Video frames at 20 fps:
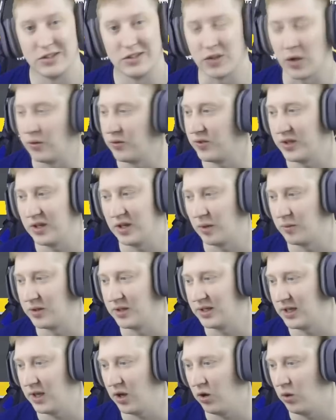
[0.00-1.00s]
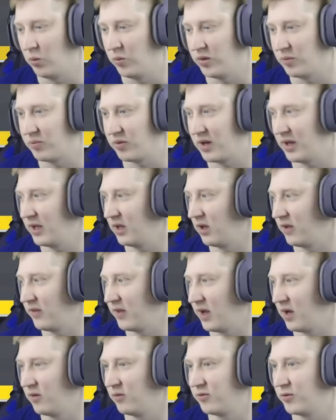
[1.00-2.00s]
Don't think I'm going to get on with a player like
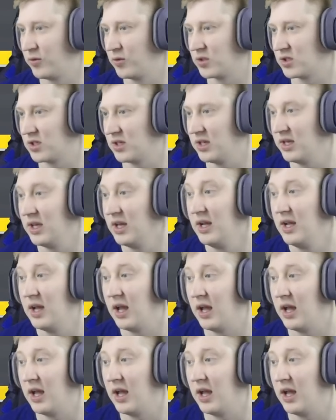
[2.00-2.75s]
that, unfortunately.